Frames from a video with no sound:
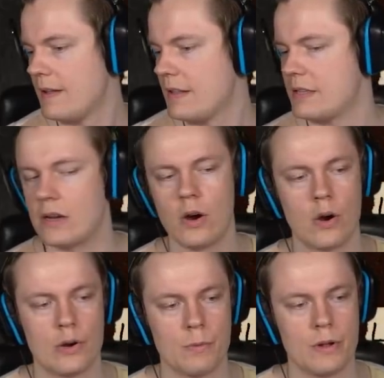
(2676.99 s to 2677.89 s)
That's a
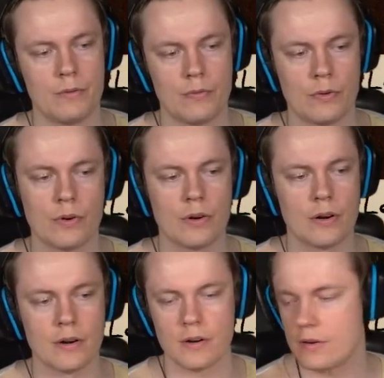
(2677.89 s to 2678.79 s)
hard one
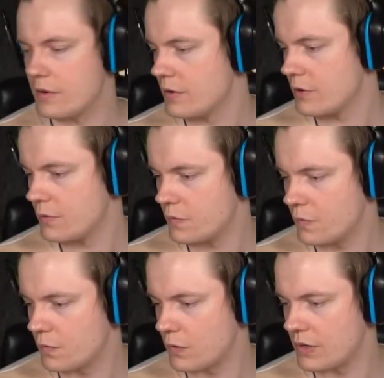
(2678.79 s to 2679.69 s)
for.
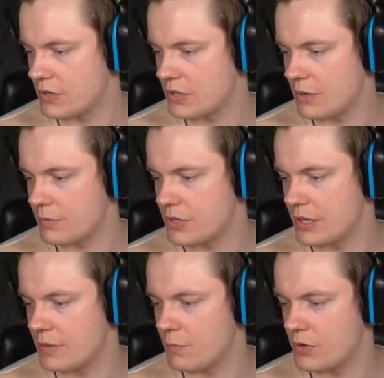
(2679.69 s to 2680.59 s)
For distinguishing
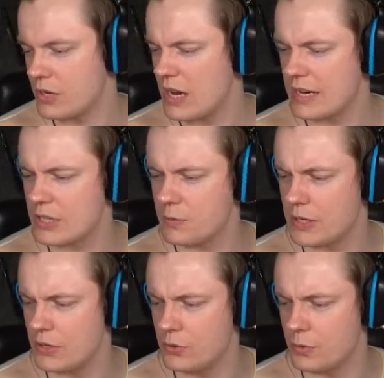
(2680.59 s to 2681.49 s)
it with. I guess we
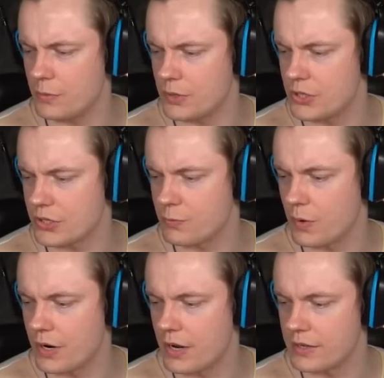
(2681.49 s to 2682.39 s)
could do it with just
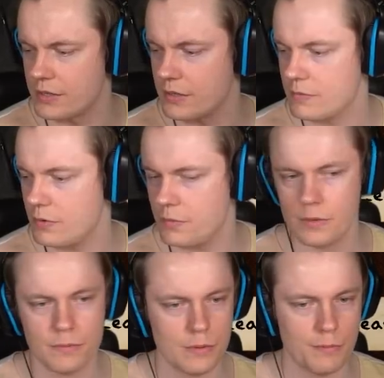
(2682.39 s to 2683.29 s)
one hunt. We'll,
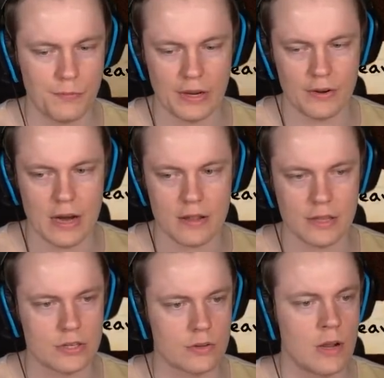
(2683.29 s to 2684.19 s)
we'll, we'll figure it out. Let's do it.